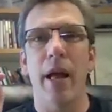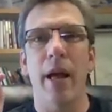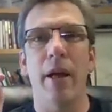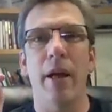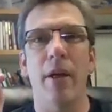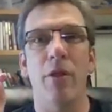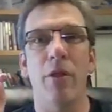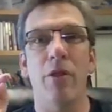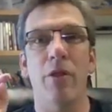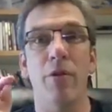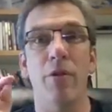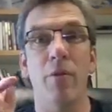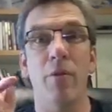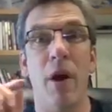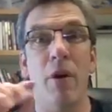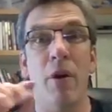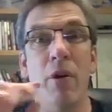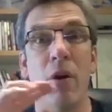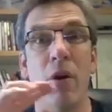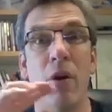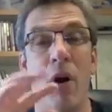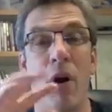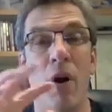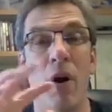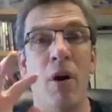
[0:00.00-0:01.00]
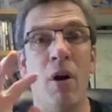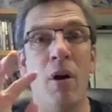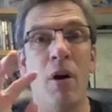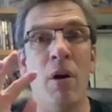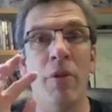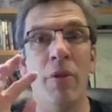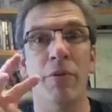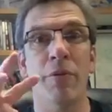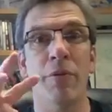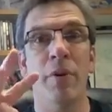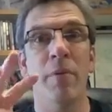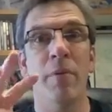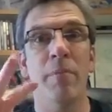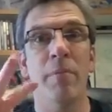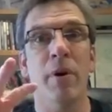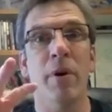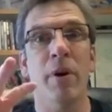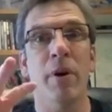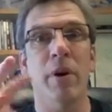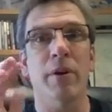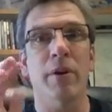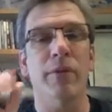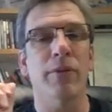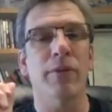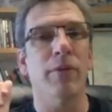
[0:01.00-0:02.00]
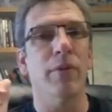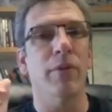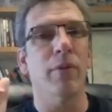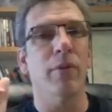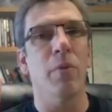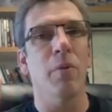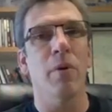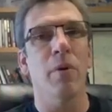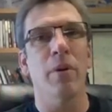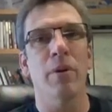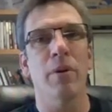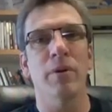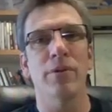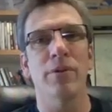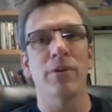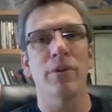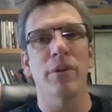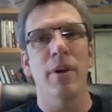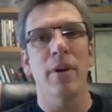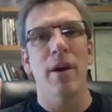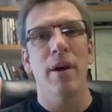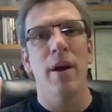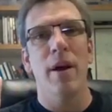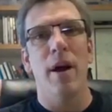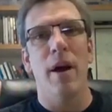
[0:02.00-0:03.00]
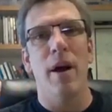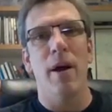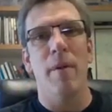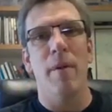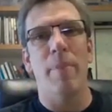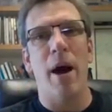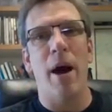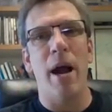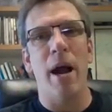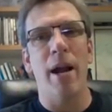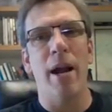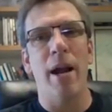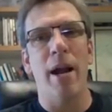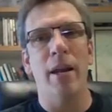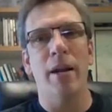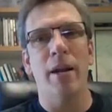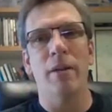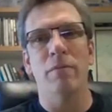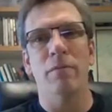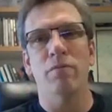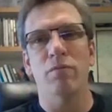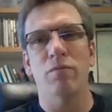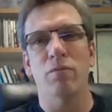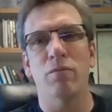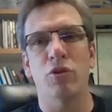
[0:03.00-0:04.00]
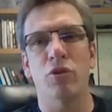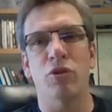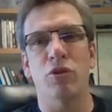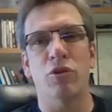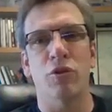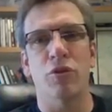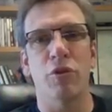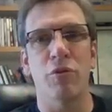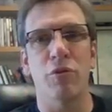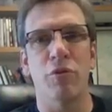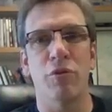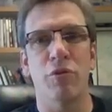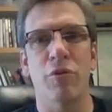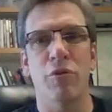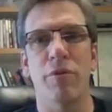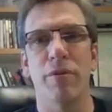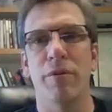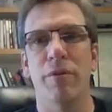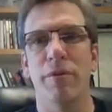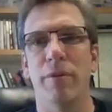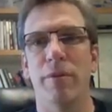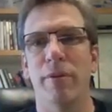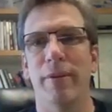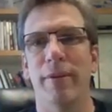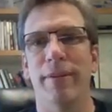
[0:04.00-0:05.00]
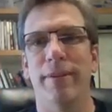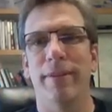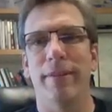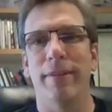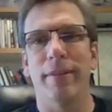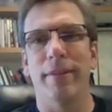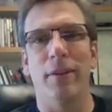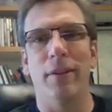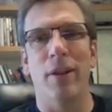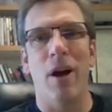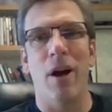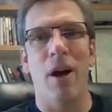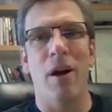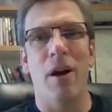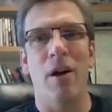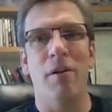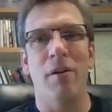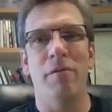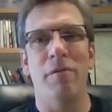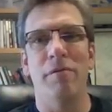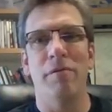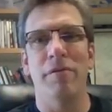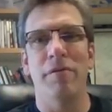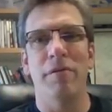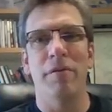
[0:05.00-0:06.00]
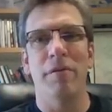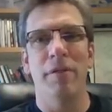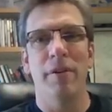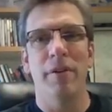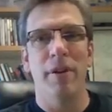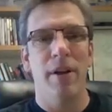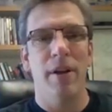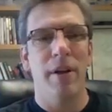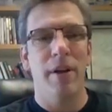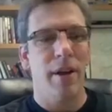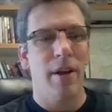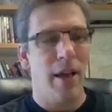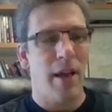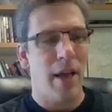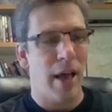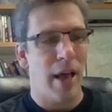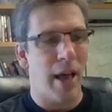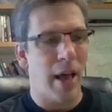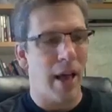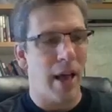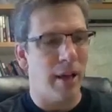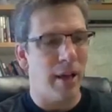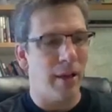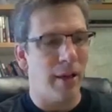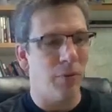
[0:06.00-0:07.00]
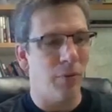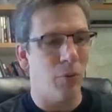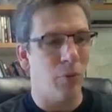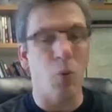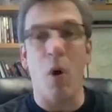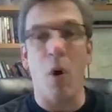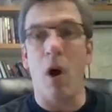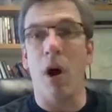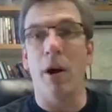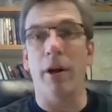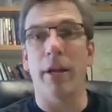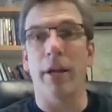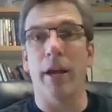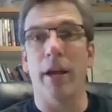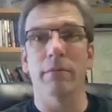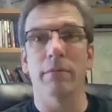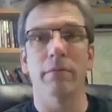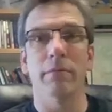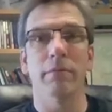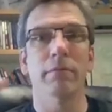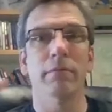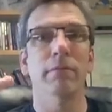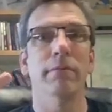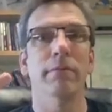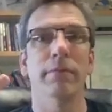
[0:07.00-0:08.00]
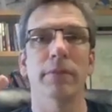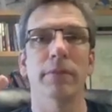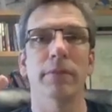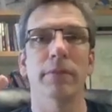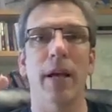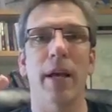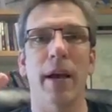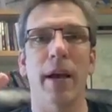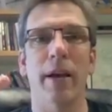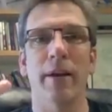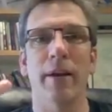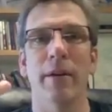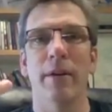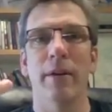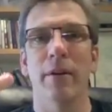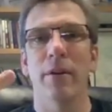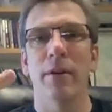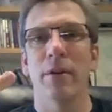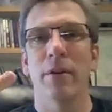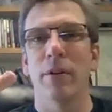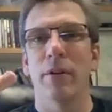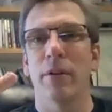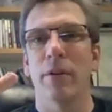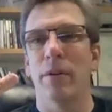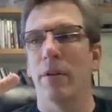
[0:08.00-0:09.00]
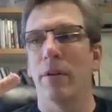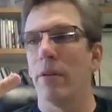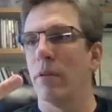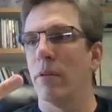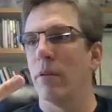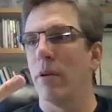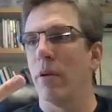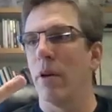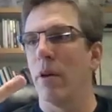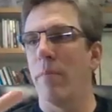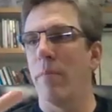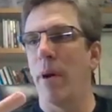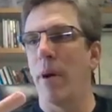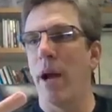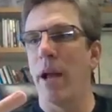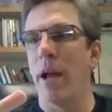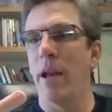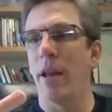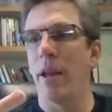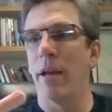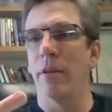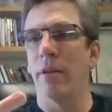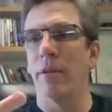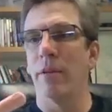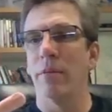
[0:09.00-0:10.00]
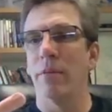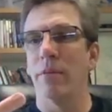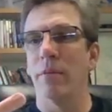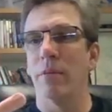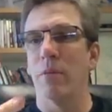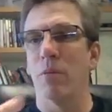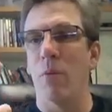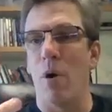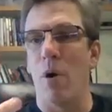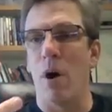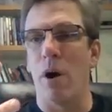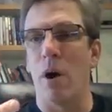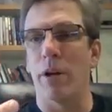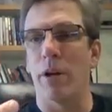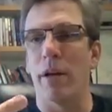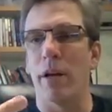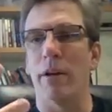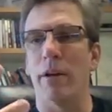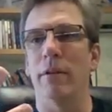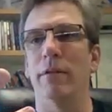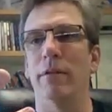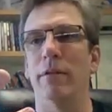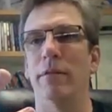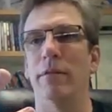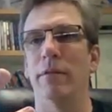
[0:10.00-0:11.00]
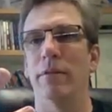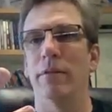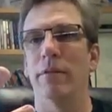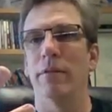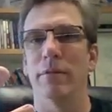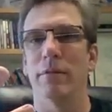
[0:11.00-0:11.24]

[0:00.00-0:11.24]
And throughout all three books, the words abiding, truth, love, and walking. Okay. Abiding, walking,